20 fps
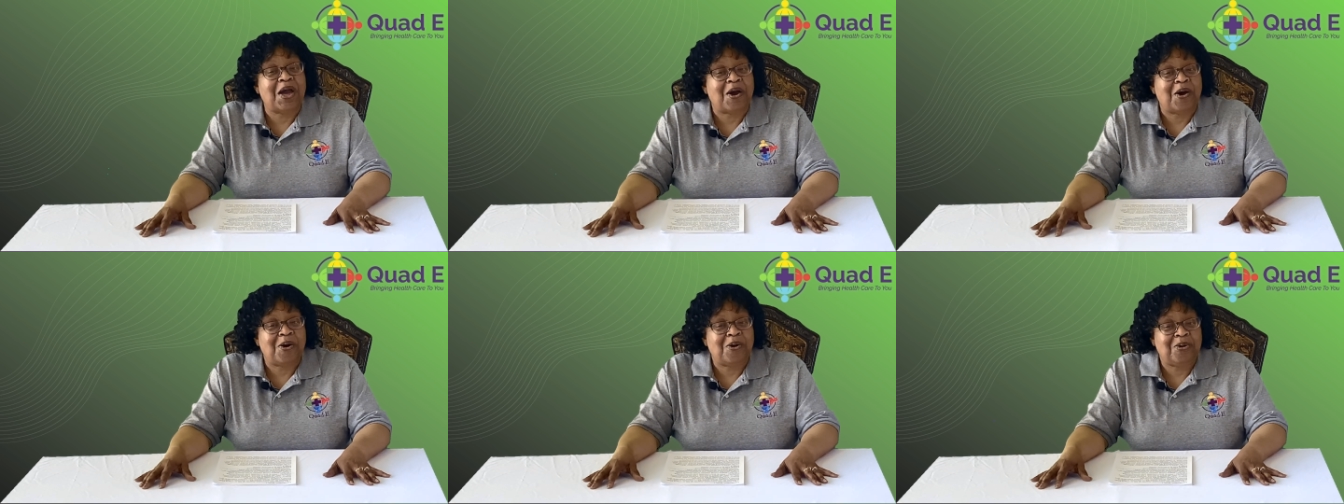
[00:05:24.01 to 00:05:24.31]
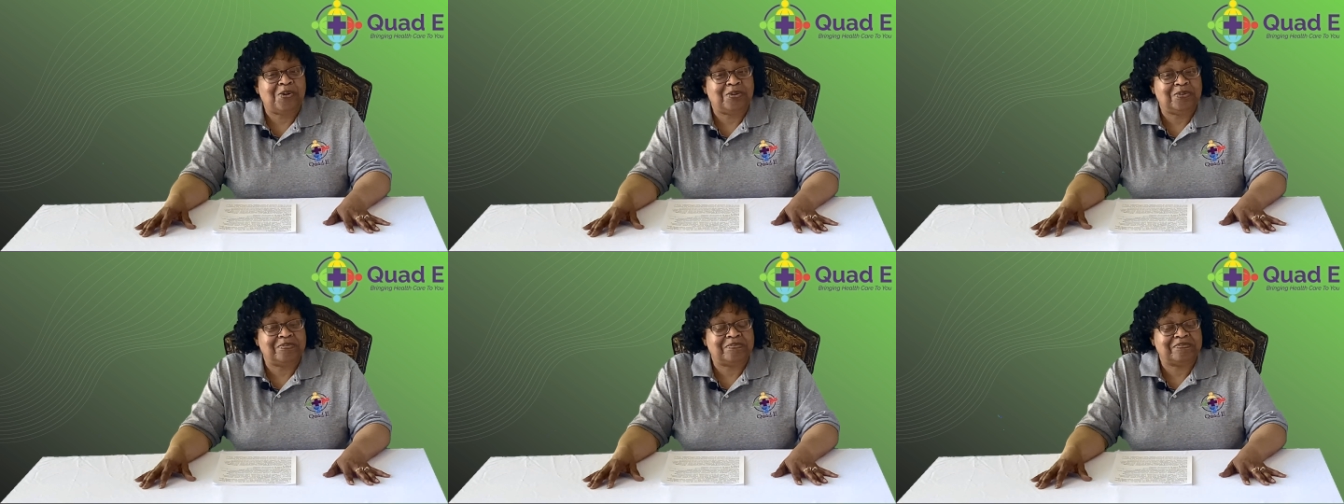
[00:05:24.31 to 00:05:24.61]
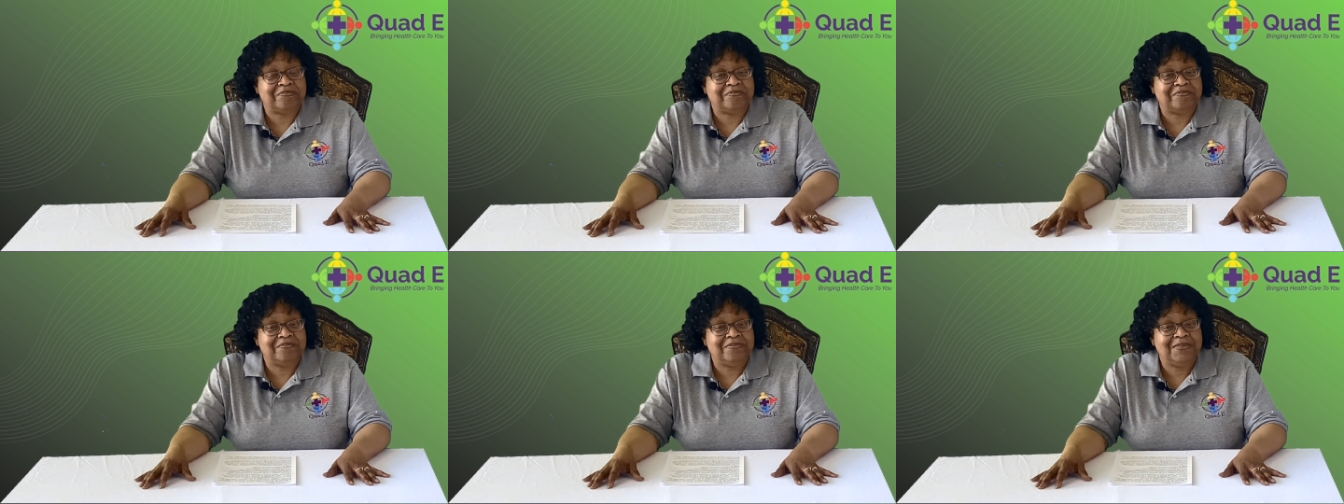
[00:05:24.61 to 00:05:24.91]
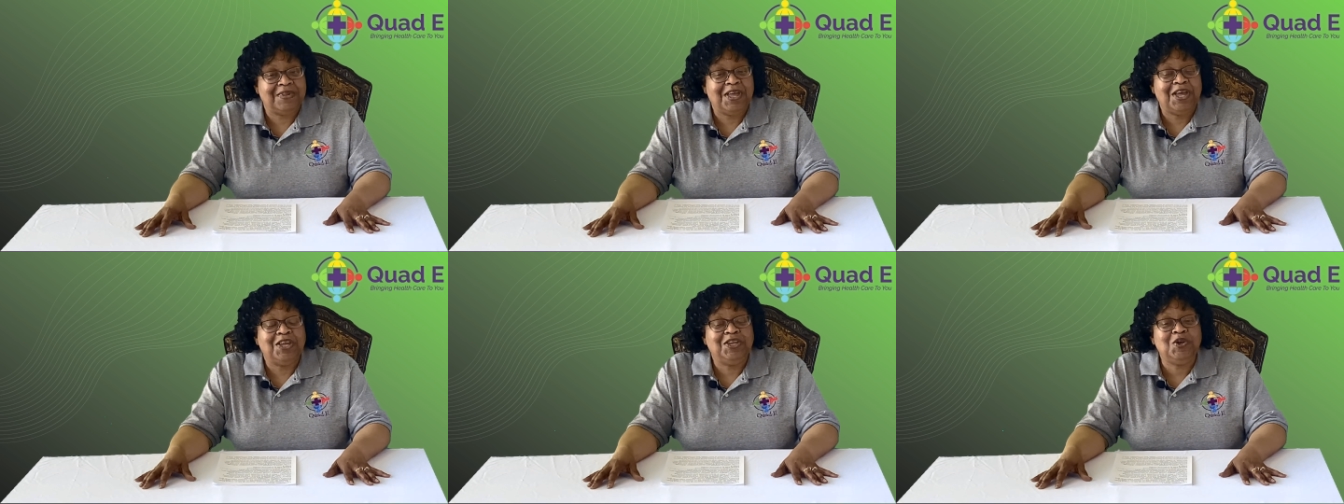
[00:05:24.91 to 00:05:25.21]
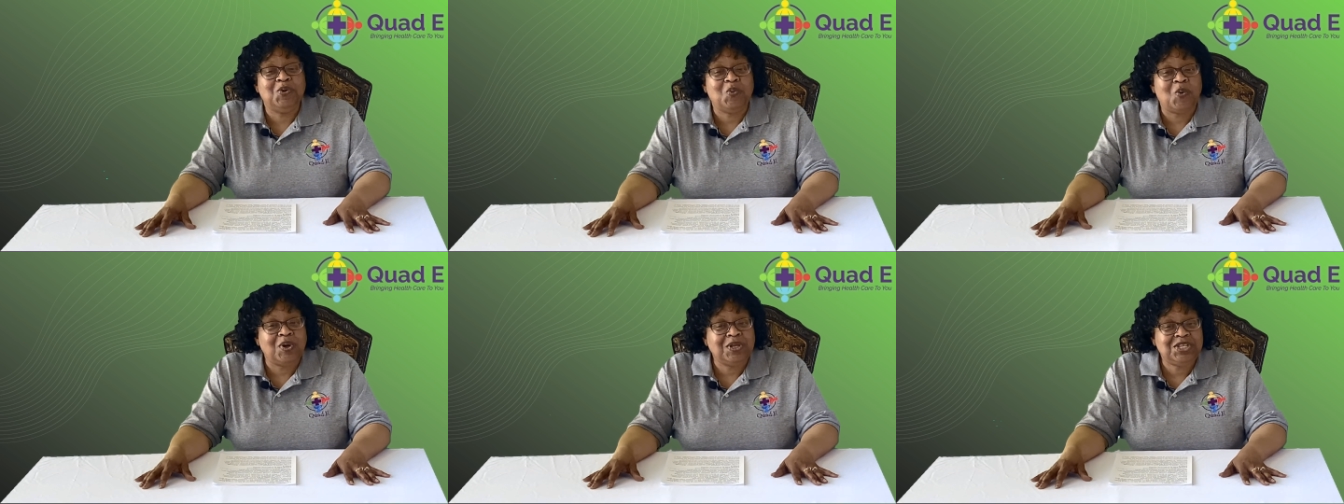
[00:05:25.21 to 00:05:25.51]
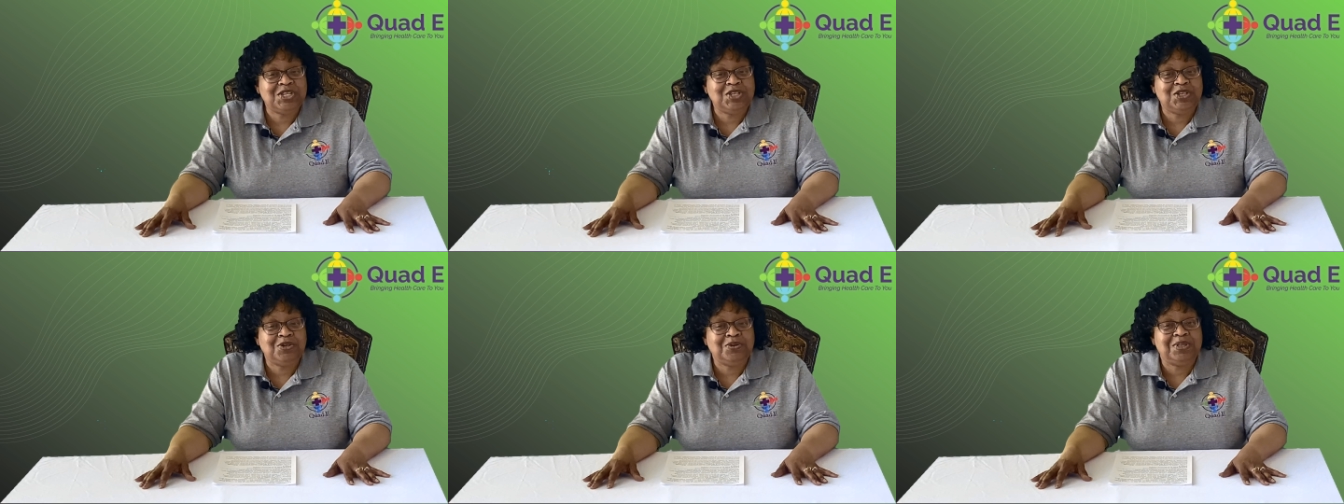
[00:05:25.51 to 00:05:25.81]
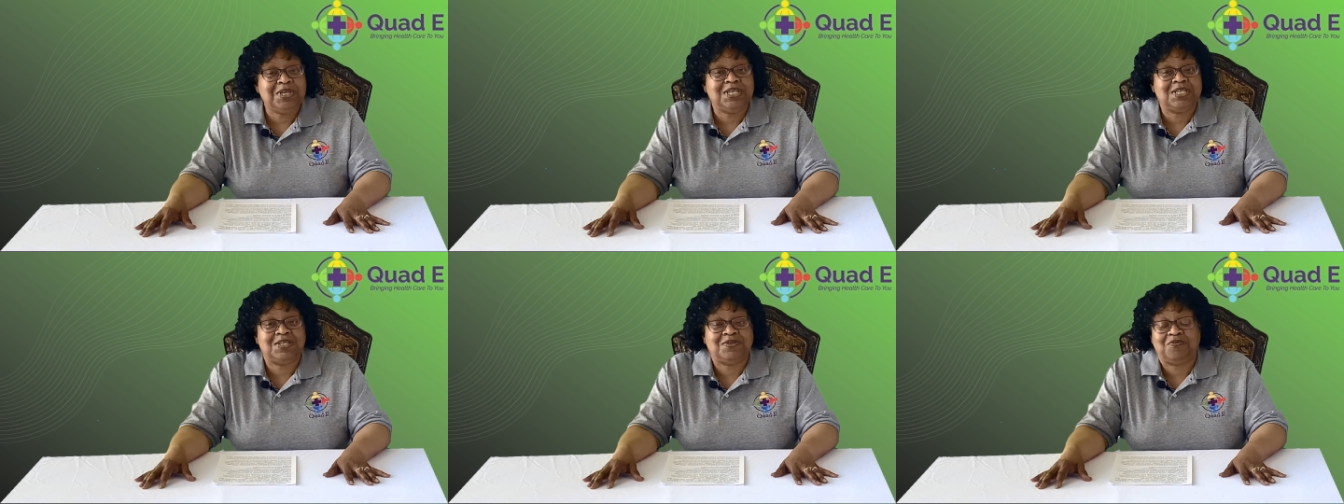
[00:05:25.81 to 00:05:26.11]
Well, you
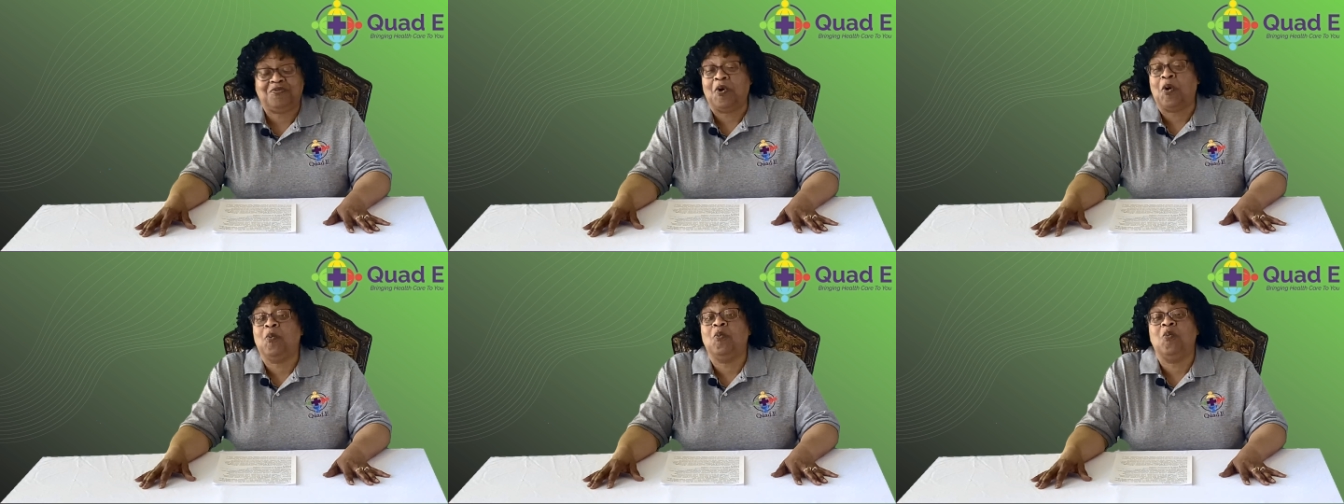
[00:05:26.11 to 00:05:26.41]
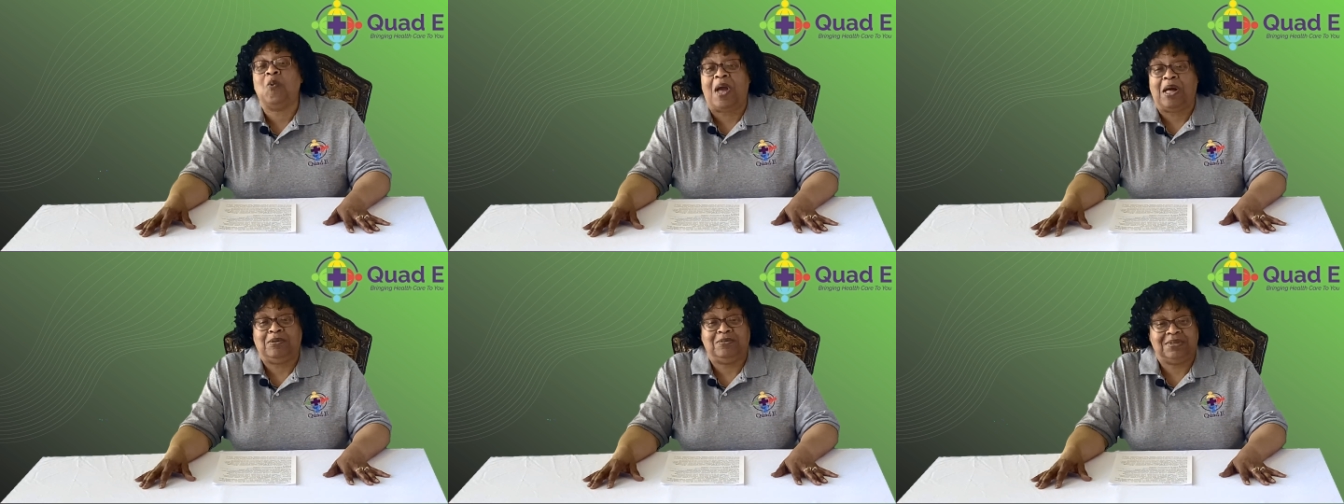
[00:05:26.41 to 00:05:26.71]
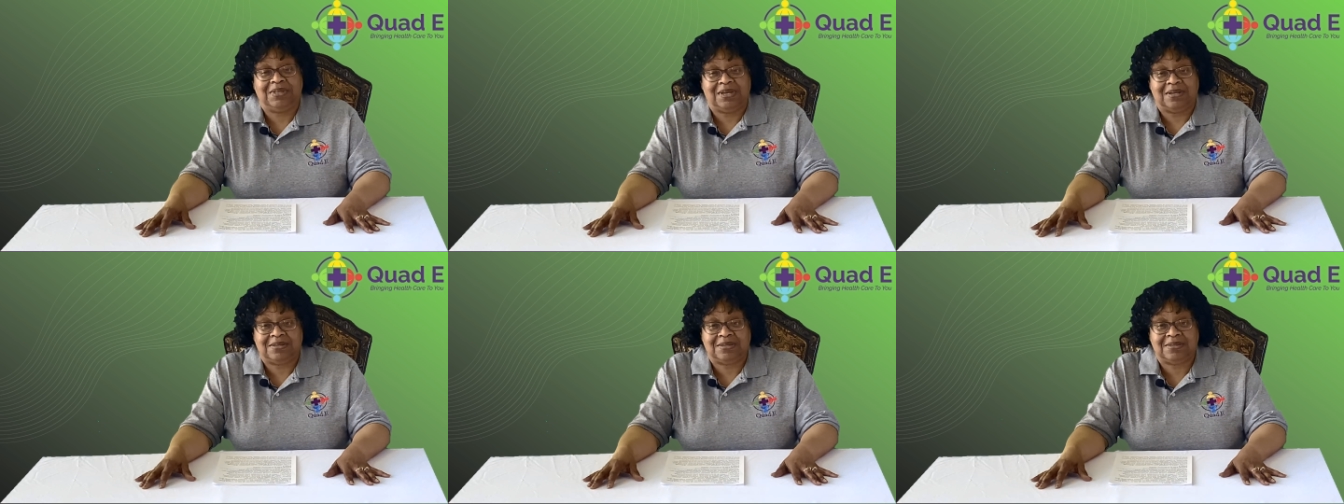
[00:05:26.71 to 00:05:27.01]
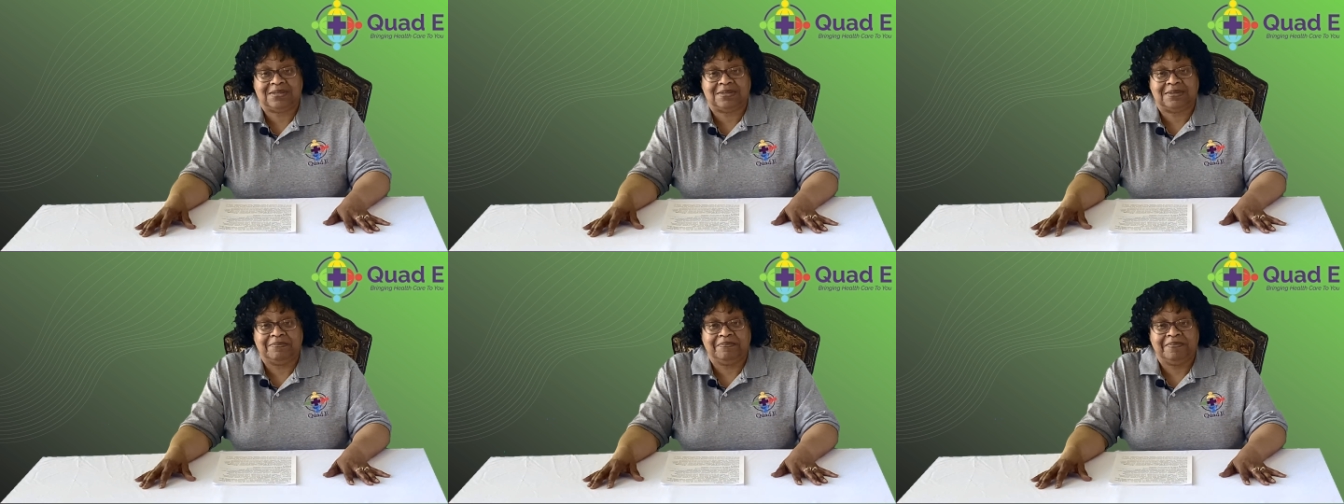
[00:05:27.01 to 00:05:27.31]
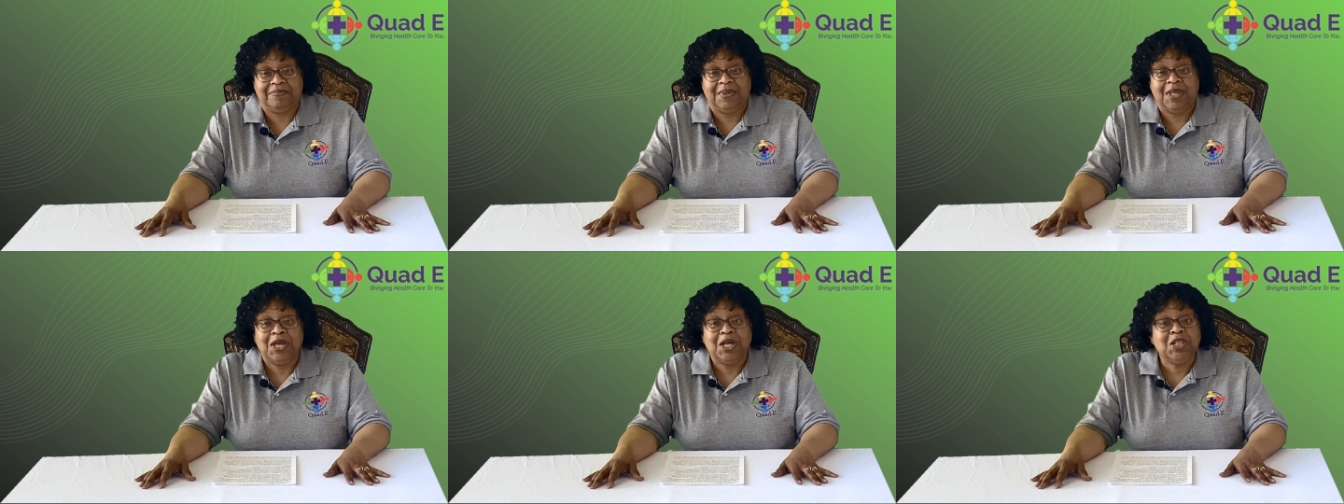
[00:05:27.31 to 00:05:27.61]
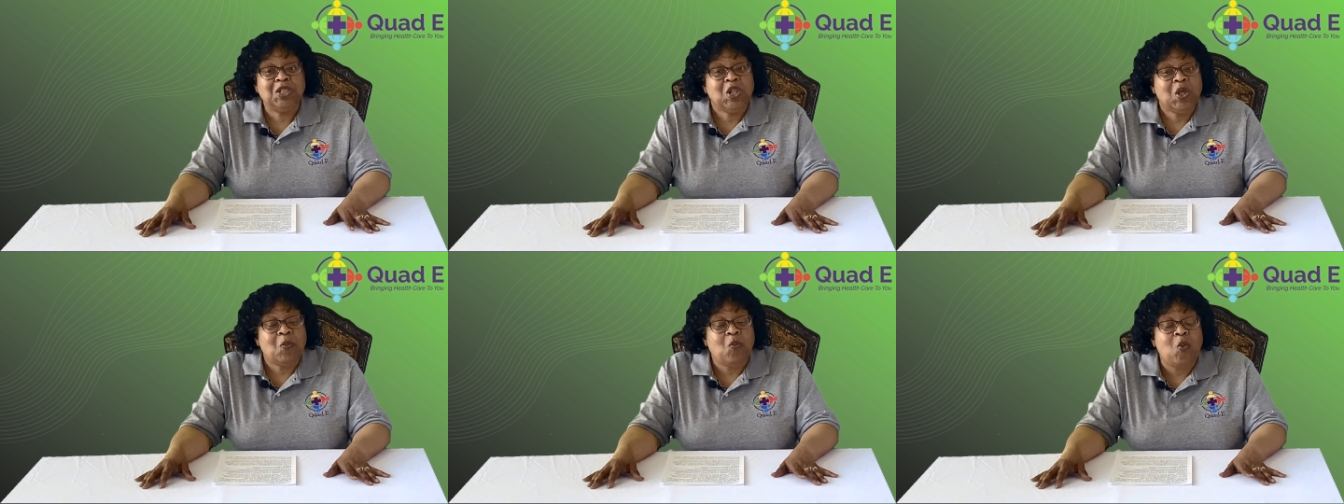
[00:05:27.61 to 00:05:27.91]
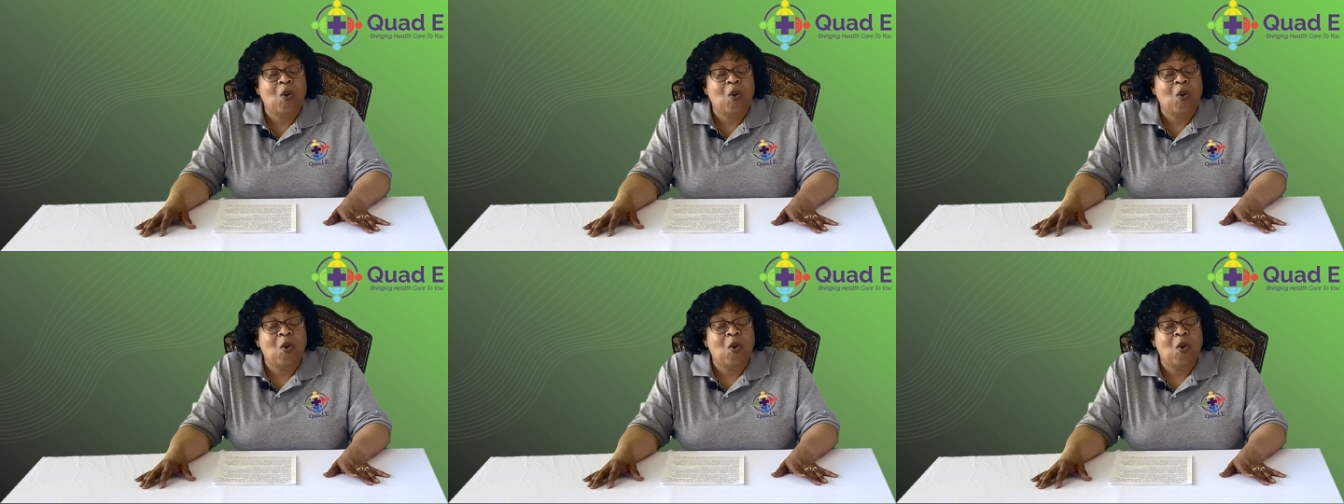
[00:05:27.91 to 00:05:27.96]
want to do this for wellness.